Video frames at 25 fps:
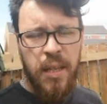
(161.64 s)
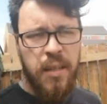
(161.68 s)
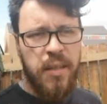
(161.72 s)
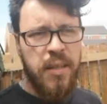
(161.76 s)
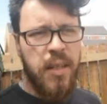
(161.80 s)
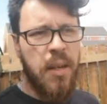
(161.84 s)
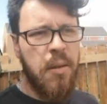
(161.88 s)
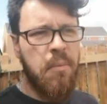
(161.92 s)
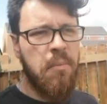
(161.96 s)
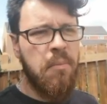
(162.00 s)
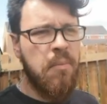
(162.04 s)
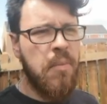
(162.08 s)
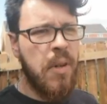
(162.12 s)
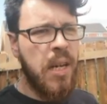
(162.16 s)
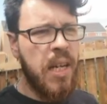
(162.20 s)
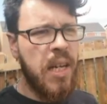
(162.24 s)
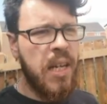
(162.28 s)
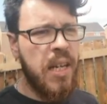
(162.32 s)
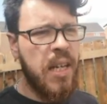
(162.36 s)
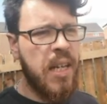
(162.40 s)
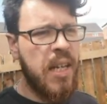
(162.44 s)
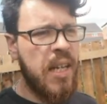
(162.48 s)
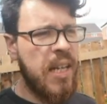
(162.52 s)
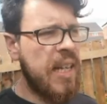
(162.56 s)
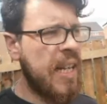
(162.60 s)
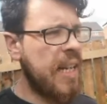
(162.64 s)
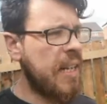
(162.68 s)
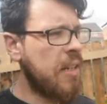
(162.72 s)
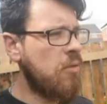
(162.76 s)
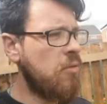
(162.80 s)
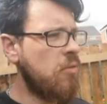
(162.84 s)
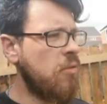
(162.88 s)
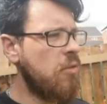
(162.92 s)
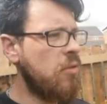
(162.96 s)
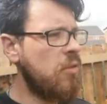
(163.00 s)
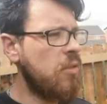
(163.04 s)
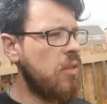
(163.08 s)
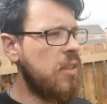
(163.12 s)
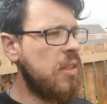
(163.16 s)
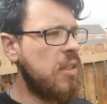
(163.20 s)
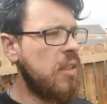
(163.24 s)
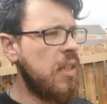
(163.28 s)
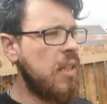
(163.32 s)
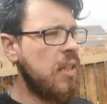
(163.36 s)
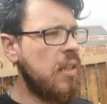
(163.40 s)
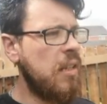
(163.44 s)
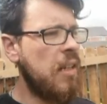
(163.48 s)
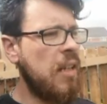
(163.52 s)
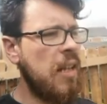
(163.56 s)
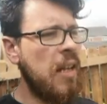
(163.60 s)
some electrodes.
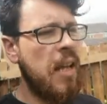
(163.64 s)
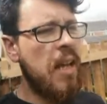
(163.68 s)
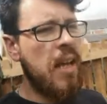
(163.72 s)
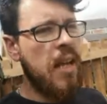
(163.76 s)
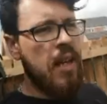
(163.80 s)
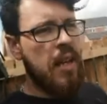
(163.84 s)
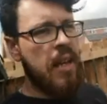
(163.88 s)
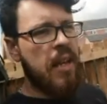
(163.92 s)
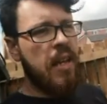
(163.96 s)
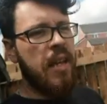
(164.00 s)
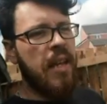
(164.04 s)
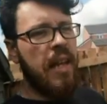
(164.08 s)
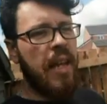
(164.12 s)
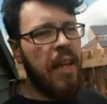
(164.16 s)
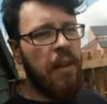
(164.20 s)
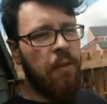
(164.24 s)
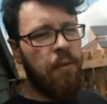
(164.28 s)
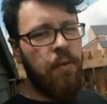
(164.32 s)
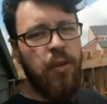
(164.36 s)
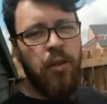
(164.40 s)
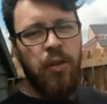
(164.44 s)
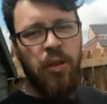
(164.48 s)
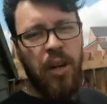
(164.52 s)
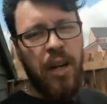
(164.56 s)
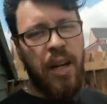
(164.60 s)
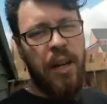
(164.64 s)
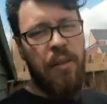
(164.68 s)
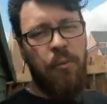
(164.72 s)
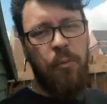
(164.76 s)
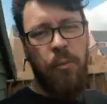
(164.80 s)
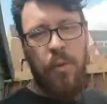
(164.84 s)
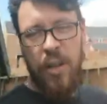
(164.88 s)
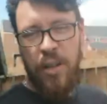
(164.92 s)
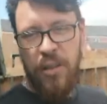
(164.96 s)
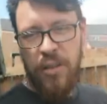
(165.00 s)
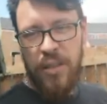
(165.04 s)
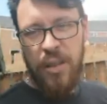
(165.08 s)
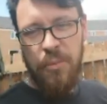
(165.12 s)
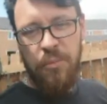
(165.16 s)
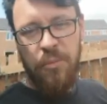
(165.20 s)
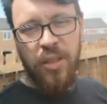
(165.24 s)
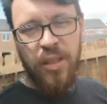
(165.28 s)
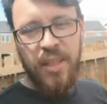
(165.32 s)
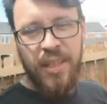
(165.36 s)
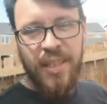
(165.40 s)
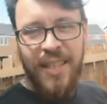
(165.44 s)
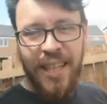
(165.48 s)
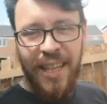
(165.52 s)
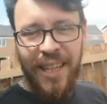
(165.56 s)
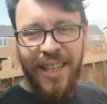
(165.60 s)
If you don't have a welder, I'm
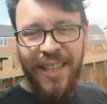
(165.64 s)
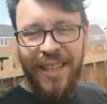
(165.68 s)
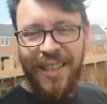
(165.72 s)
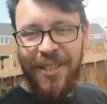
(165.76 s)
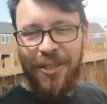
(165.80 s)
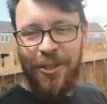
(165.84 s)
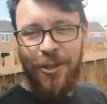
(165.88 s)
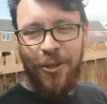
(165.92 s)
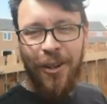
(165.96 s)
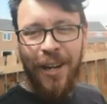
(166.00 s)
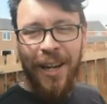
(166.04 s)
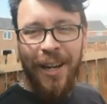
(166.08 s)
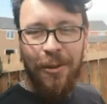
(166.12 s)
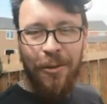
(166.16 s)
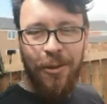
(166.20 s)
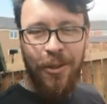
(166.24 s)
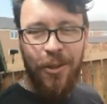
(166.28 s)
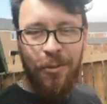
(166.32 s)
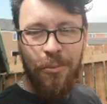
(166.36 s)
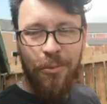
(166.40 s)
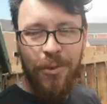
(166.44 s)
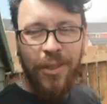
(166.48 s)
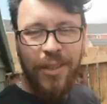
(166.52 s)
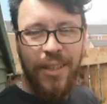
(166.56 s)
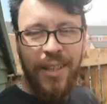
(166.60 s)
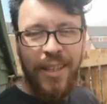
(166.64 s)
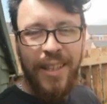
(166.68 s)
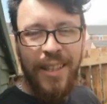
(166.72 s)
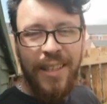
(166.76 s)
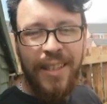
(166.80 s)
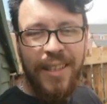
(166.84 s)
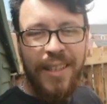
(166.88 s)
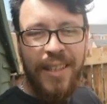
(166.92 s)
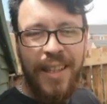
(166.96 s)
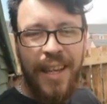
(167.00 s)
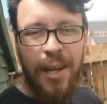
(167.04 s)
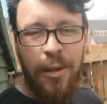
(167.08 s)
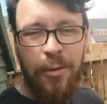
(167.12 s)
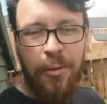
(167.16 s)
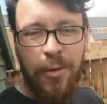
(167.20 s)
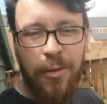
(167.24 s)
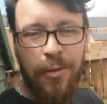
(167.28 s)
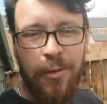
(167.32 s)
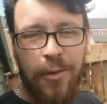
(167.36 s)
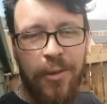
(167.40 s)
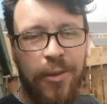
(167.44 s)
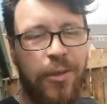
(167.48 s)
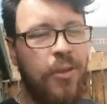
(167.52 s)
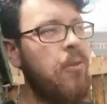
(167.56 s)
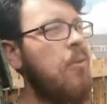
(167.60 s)
not entirely sure how you would
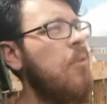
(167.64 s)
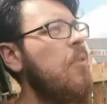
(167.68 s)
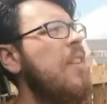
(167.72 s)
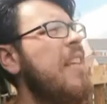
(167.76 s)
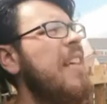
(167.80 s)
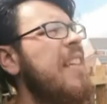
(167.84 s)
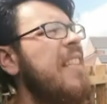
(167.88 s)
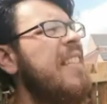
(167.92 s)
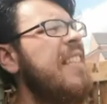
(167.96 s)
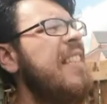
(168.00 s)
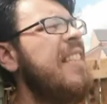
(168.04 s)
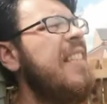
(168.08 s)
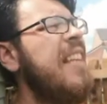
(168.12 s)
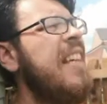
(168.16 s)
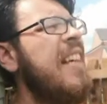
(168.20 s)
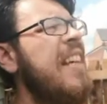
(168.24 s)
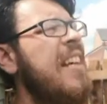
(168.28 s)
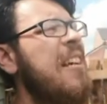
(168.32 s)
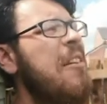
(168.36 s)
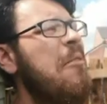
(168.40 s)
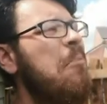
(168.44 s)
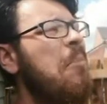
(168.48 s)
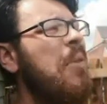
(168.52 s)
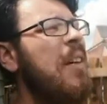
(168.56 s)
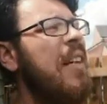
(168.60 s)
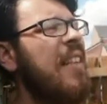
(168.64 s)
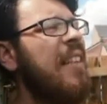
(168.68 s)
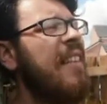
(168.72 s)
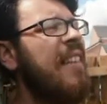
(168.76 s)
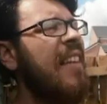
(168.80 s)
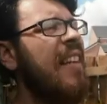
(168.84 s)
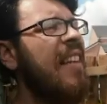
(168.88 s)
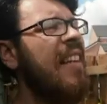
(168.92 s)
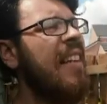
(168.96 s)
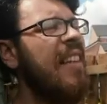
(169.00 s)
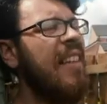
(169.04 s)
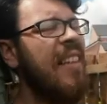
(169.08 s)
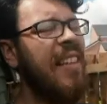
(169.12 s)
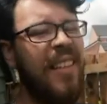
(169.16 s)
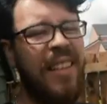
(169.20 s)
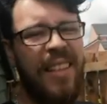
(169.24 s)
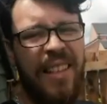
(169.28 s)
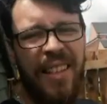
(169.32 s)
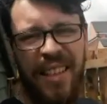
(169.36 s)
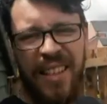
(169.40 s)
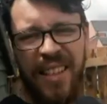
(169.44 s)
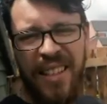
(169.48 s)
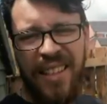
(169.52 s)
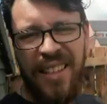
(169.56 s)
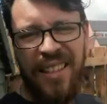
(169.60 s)
do this, but
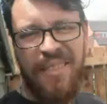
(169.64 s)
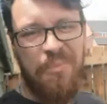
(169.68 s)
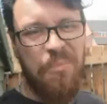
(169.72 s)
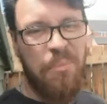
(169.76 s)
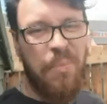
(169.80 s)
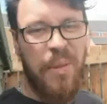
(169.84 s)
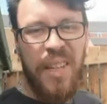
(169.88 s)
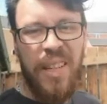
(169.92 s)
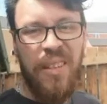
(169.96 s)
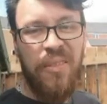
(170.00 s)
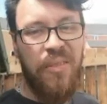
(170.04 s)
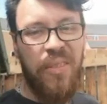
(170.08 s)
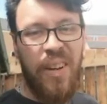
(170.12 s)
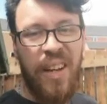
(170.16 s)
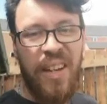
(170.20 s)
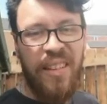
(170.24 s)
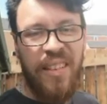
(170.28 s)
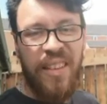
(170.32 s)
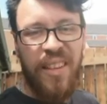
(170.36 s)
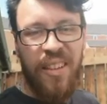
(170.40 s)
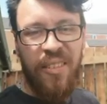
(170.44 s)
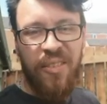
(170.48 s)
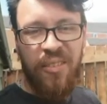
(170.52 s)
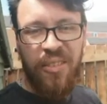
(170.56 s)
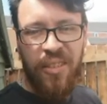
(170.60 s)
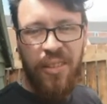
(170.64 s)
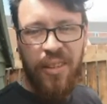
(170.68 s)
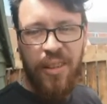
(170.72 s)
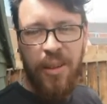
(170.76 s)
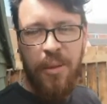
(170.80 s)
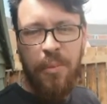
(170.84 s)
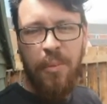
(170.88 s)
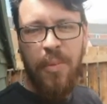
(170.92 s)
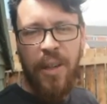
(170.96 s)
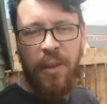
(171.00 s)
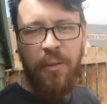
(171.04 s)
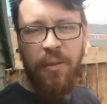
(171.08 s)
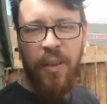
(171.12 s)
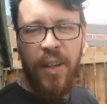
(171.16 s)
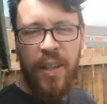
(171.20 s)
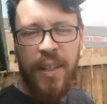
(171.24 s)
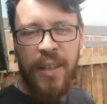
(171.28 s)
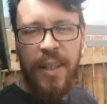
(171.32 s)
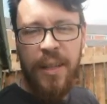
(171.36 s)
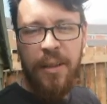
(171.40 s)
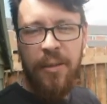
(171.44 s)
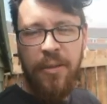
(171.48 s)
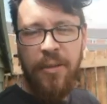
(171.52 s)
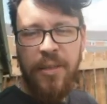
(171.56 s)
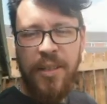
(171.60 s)
be inventive. You might
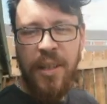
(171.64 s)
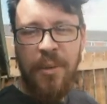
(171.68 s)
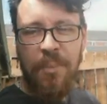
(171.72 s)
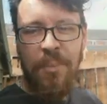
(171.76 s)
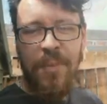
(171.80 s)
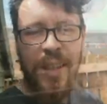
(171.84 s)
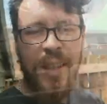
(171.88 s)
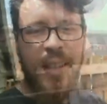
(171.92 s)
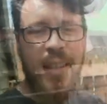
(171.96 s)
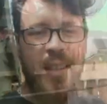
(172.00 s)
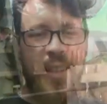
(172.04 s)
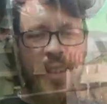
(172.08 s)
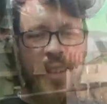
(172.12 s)
find out something.